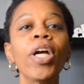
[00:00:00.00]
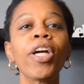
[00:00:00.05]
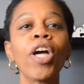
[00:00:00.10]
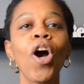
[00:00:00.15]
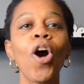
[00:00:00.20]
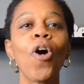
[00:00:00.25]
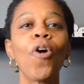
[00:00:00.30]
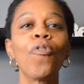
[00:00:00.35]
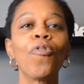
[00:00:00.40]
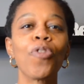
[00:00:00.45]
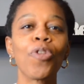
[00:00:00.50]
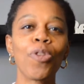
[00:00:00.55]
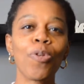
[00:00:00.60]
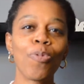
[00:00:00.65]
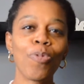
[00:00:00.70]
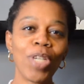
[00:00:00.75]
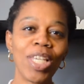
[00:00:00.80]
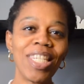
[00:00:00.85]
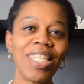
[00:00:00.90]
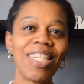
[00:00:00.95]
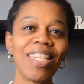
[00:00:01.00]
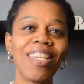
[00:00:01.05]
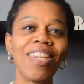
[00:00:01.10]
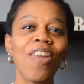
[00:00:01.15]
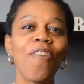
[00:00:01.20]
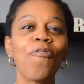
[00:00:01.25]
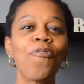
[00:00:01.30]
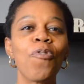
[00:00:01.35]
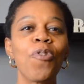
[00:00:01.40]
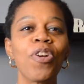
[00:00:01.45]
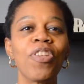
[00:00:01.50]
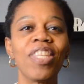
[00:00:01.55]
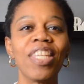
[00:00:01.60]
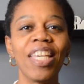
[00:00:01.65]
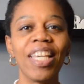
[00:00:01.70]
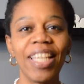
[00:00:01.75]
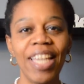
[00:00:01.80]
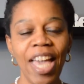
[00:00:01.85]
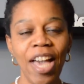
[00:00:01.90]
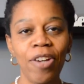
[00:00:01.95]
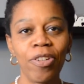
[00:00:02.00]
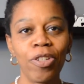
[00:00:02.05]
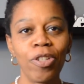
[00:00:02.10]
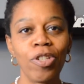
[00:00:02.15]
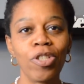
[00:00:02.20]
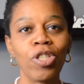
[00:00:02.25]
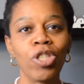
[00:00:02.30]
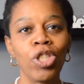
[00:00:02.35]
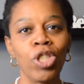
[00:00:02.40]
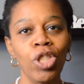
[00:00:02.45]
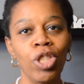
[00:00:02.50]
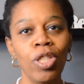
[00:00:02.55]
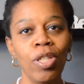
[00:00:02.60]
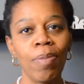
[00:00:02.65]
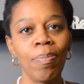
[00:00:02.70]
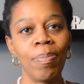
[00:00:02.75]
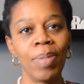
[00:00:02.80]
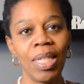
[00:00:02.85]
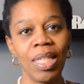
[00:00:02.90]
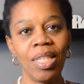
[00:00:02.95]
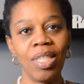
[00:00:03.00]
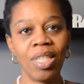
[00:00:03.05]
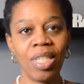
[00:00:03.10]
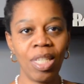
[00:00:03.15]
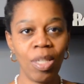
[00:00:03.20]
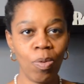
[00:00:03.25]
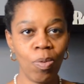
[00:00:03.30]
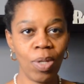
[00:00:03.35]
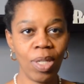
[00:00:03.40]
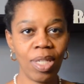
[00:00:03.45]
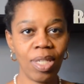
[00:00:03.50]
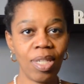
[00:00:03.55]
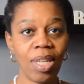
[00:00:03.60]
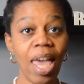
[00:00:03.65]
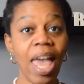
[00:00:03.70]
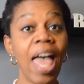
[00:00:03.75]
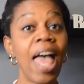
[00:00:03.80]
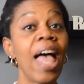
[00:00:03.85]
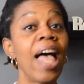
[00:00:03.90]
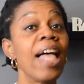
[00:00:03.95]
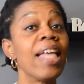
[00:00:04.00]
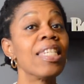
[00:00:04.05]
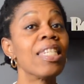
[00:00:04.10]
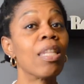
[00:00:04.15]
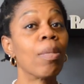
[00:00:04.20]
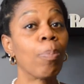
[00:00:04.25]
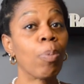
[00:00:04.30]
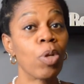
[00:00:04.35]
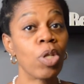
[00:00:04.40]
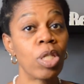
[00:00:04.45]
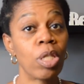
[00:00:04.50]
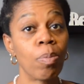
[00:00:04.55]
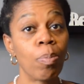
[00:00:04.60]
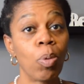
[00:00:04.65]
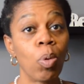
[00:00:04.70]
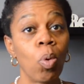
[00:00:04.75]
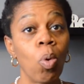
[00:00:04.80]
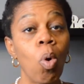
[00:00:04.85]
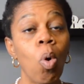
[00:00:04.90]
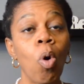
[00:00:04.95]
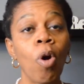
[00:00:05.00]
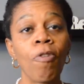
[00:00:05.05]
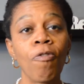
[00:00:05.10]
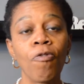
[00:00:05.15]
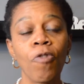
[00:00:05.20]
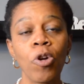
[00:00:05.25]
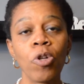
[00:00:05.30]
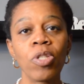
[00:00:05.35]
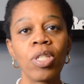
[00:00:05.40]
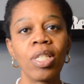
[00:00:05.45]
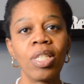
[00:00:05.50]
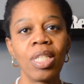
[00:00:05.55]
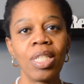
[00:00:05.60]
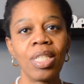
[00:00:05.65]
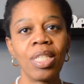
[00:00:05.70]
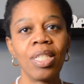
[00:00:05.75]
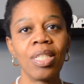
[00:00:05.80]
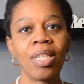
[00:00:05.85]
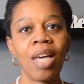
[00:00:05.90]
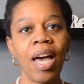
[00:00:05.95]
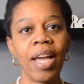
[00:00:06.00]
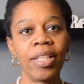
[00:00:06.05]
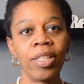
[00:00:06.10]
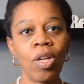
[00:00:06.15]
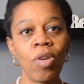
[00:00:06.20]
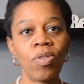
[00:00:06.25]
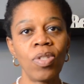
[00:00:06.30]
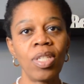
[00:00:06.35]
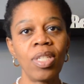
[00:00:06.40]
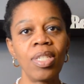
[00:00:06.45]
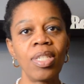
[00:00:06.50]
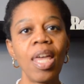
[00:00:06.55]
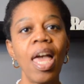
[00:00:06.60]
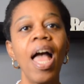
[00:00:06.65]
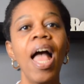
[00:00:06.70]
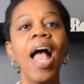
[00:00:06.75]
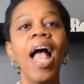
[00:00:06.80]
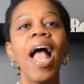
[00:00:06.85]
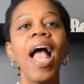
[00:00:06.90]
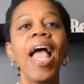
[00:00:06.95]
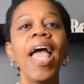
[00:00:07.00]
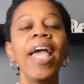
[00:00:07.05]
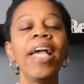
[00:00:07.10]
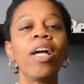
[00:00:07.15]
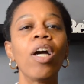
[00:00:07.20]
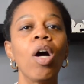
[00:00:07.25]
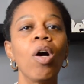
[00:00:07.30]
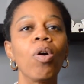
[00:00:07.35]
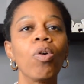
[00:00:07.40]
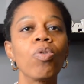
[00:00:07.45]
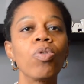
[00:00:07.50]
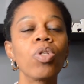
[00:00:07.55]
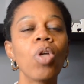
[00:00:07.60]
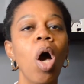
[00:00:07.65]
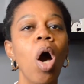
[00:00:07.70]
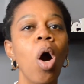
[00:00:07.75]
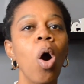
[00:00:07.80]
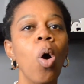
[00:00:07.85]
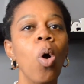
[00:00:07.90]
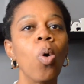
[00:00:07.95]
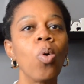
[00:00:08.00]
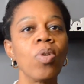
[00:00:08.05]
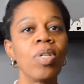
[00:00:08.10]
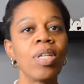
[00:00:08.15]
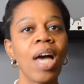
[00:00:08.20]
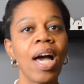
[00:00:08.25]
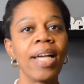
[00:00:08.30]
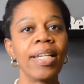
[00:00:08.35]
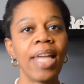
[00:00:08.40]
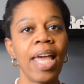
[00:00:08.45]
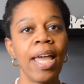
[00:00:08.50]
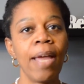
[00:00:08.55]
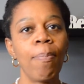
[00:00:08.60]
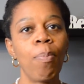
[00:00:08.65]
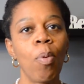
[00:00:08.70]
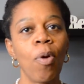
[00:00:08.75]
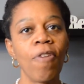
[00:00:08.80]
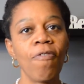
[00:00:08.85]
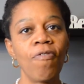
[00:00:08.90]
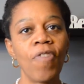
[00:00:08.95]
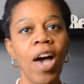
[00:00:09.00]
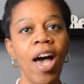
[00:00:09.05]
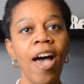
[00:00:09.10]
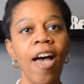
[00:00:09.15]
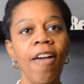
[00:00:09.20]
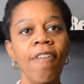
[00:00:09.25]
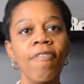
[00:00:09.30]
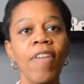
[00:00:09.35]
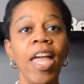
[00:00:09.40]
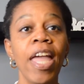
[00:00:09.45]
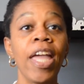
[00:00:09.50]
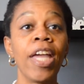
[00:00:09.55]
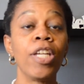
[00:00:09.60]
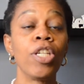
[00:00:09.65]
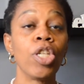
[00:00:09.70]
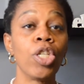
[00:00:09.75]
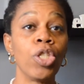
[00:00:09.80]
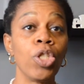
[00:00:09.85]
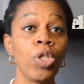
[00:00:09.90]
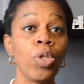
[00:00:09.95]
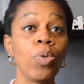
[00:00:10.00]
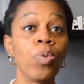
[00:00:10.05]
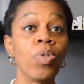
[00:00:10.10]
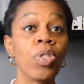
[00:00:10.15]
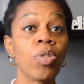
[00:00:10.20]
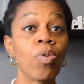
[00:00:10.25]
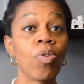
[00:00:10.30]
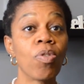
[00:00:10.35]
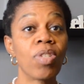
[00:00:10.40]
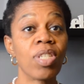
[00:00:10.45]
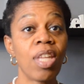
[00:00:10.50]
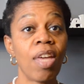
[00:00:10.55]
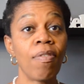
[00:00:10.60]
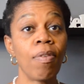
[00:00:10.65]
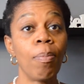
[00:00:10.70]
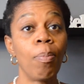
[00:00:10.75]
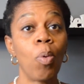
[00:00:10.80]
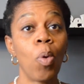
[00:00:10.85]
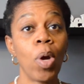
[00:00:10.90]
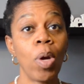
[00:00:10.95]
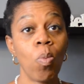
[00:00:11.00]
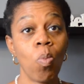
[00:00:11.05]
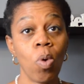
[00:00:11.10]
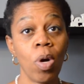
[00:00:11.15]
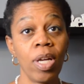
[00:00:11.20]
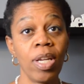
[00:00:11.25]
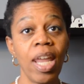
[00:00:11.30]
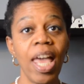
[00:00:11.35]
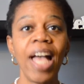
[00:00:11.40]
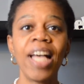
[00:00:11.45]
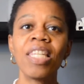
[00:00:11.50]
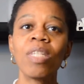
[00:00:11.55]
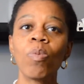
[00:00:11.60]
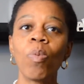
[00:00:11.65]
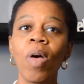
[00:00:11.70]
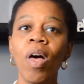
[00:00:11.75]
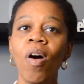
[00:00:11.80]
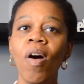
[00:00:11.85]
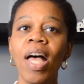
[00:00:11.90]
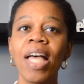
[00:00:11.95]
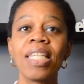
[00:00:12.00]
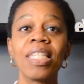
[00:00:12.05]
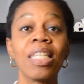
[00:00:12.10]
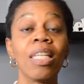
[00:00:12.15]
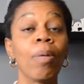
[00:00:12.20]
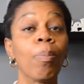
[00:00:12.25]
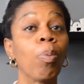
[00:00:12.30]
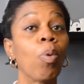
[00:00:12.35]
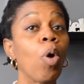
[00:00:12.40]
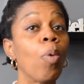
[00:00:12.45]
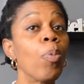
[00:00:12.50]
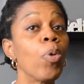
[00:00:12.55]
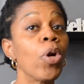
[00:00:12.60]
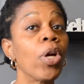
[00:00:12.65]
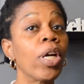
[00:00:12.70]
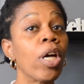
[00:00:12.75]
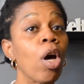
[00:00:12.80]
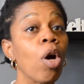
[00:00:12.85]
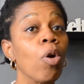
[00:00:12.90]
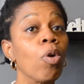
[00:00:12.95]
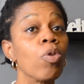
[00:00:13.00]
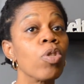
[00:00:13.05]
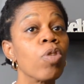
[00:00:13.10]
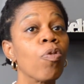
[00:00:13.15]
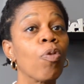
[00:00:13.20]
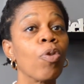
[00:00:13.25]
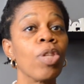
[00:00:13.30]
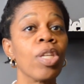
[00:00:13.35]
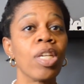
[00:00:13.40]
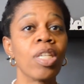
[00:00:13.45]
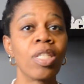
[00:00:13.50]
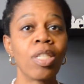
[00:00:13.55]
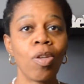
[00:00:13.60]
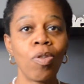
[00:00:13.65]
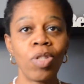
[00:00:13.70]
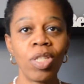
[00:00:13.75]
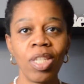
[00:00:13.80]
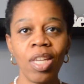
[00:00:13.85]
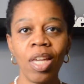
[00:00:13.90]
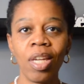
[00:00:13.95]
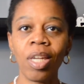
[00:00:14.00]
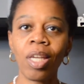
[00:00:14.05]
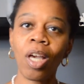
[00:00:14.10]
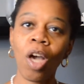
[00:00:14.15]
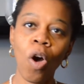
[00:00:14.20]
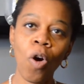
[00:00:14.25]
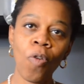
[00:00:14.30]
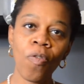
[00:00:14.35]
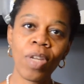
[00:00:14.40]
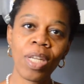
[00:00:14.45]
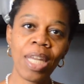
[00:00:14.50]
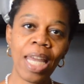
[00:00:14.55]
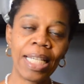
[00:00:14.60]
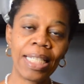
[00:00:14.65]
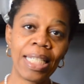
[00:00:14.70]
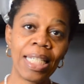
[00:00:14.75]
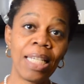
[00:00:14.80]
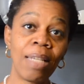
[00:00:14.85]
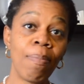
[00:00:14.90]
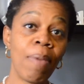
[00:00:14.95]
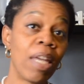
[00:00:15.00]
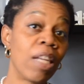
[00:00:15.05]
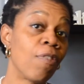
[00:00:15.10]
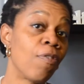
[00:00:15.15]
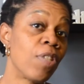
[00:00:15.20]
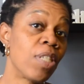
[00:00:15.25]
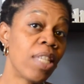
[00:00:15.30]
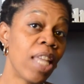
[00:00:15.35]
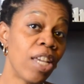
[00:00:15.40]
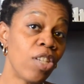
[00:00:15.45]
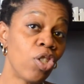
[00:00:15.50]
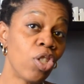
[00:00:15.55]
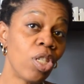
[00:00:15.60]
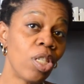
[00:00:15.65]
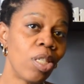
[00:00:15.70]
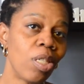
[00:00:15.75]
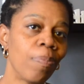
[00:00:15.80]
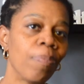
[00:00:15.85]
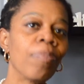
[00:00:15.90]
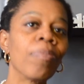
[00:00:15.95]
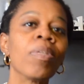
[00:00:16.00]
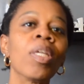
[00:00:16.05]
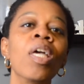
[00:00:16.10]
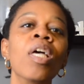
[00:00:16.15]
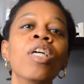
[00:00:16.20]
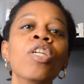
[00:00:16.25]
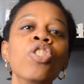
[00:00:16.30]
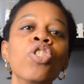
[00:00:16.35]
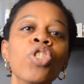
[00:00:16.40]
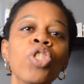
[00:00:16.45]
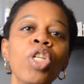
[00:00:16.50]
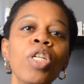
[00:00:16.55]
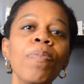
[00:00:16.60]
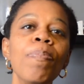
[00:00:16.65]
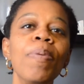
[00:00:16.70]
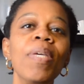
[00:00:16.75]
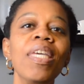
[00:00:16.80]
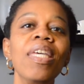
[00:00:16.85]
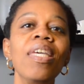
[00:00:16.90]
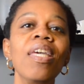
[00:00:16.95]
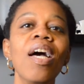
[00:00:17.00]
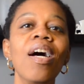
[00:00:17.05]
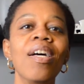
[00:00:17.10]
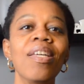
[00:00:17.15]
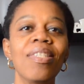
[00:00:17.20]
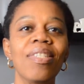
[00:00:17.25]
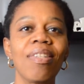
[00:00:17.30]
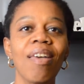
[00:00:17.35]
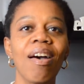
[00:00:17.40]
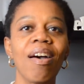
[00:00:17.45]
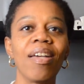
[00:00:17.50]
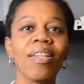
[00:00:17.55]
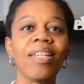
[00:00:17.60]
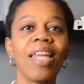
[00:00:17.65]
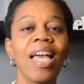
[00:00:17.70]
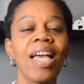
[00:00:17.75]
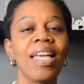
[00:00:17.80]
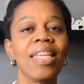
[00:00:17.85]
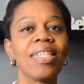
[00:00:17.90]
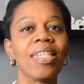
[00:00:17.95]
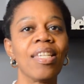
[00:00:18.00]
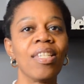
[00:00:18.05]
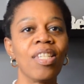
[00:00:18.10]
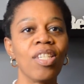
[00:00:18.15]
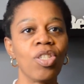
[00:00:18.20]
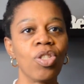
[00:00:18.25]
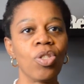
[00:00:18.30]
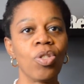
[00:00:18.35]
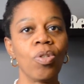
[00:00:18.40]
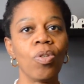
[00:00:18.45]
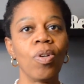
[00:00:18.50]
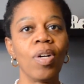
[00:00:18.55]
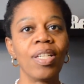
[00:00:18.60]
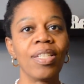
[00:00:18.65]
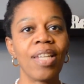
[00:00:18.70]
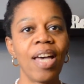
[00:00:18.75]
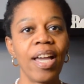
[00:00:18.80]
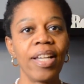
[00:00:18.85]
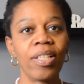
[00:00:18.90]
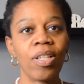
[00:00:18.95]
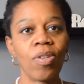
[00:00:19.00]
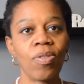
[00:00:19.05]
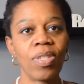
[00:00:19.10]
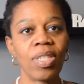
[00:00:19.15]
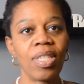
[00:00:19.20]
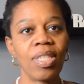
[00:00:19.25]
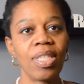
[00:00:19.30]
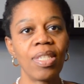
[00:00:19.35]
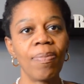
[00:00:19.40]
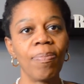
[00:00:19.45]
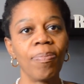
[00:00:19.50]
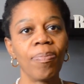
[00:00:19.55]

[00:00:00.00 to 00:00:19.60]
code for the reason for the encounter should be sequenced as the principal or first listed diagnosis, and codes 098.5 and U07.1, as well as the appropriate codes for the associated COVID-19 manifestations, should be assigned as additional diagnoses.